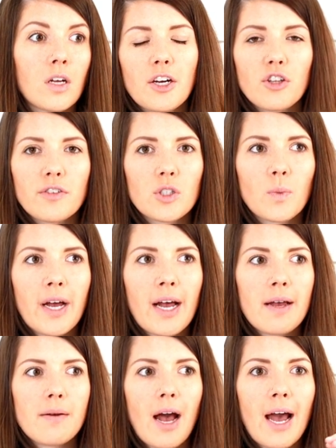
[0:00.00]
Another reason
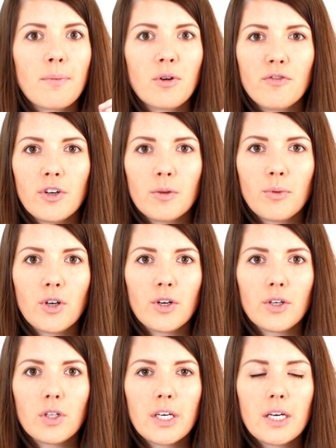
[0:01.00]
why I prefer to book
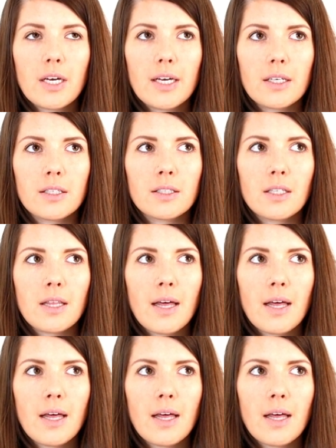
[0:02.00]
early is